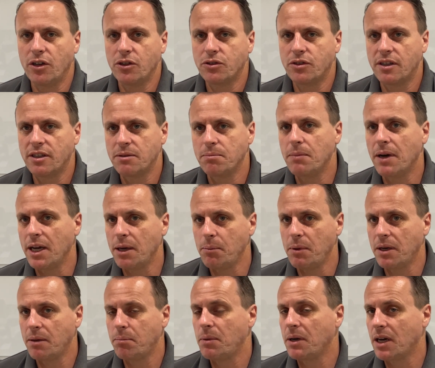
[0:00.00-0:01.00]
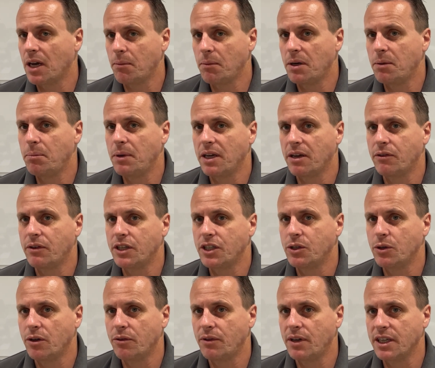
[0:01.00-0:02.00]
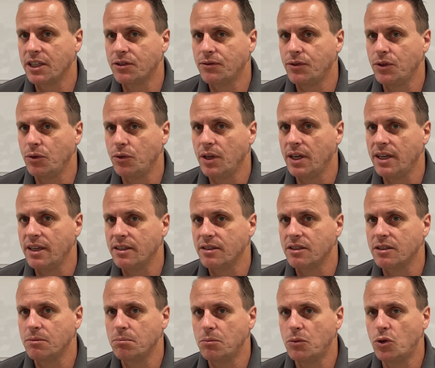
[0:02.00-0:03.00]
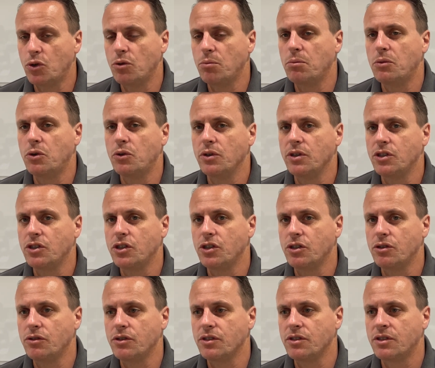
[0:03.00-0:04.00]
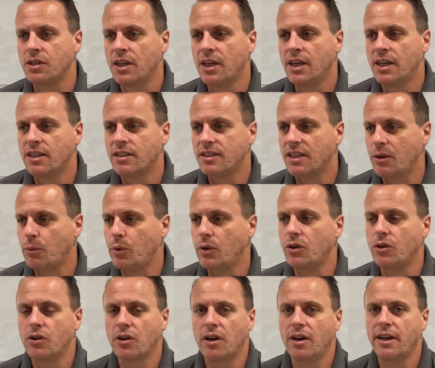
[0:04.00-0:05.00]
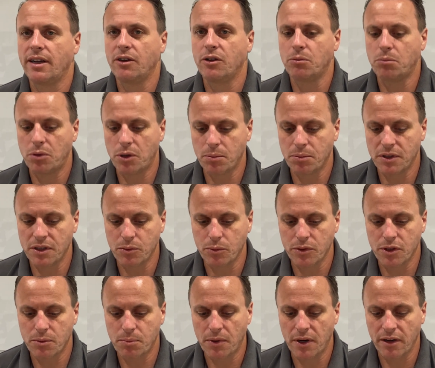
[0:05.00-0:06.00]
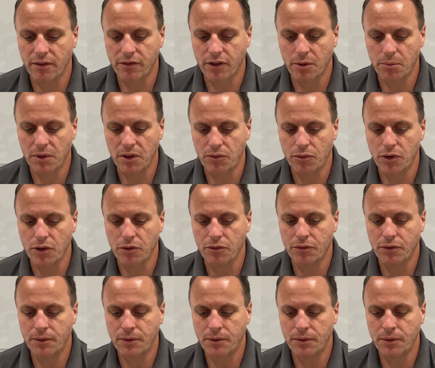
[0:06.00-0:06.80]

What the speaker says: So it may be becoming a bigger issue over the next few years as more and more insurers say we're not going to lend on properties with spray foam in the roof.